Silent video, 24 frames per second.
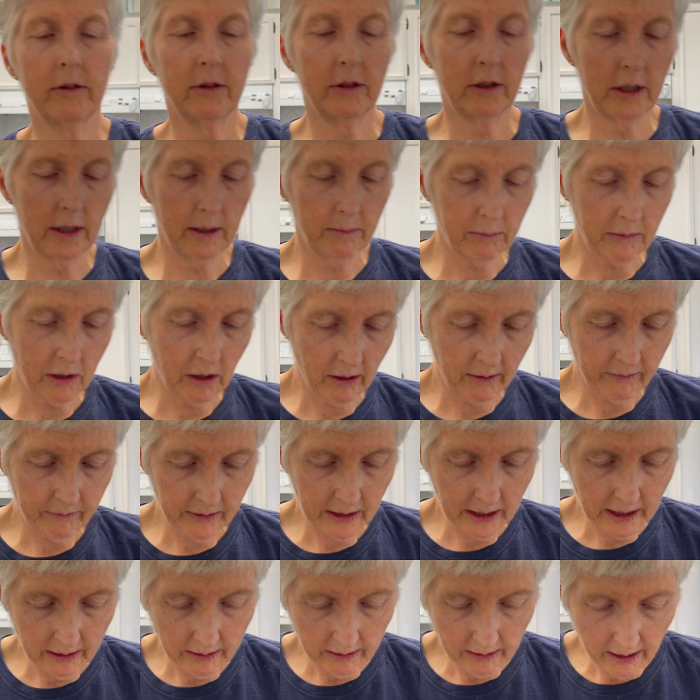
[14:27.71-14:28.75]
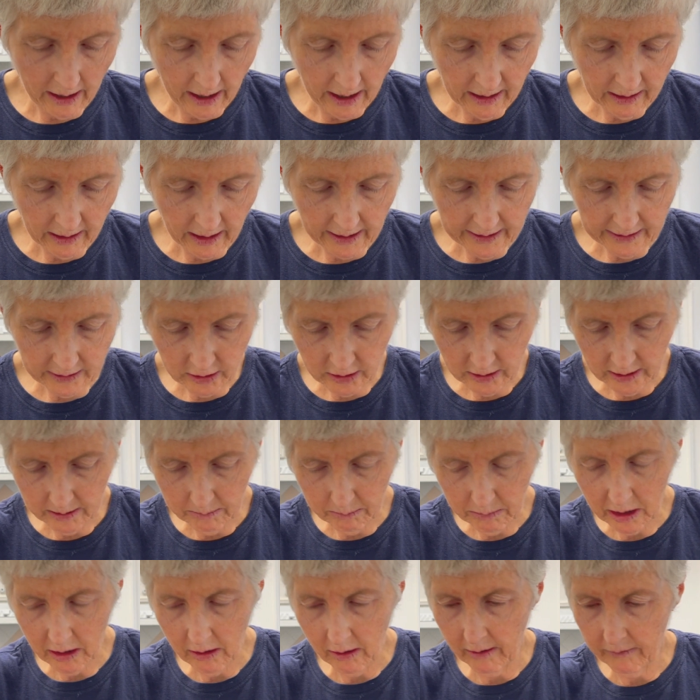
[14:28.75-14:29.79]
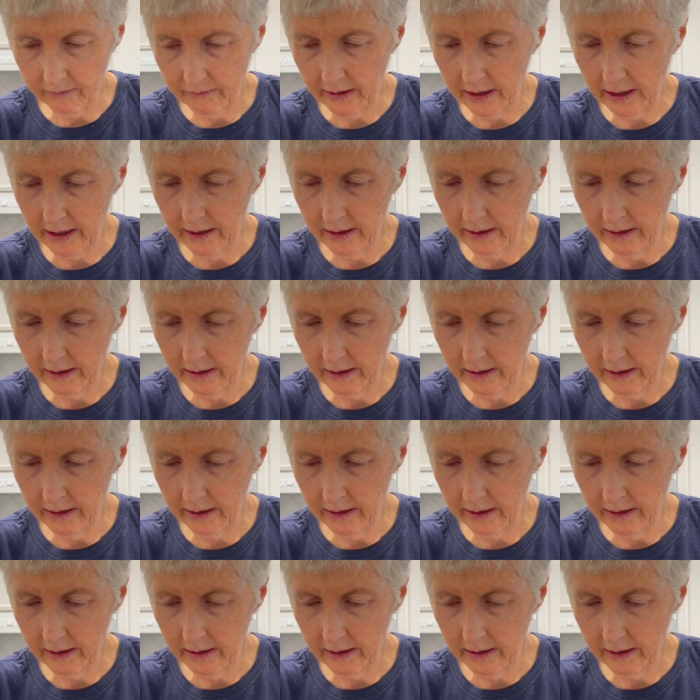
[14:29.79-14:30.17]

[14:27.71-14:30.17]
cheap coffee. I like cheap coffee.